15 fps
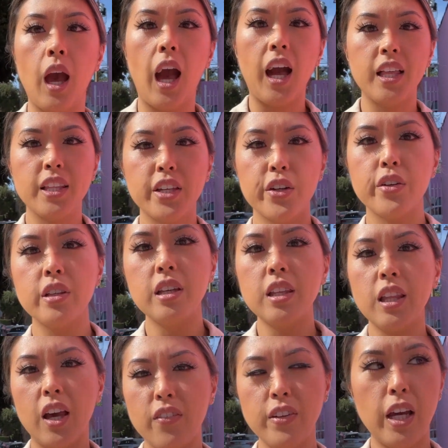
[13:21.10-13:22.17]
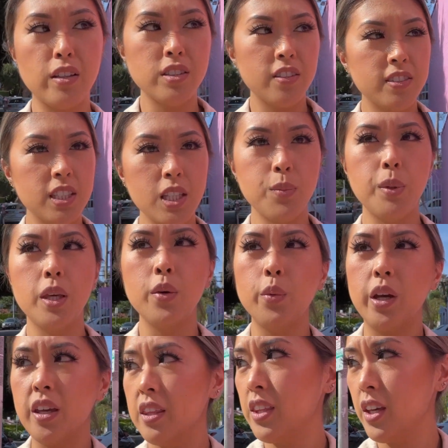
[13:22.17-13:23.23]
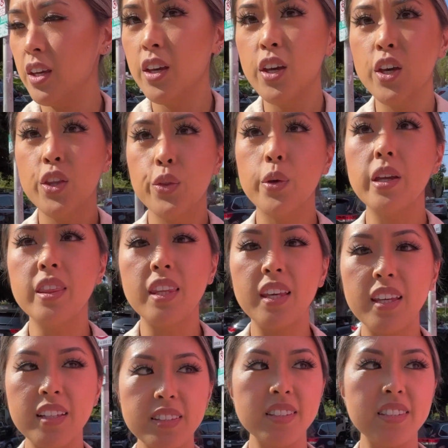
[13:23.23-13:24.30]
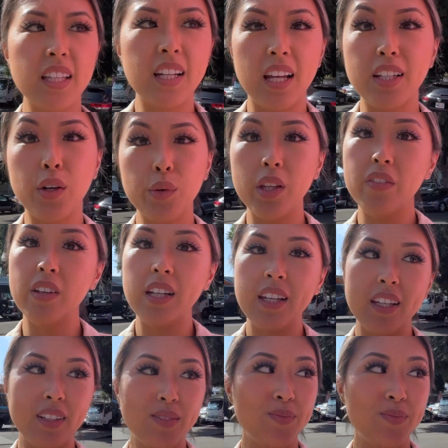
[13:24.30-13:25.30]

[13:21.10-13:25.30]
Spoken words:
I literally left House of CB with three things that I don't even need.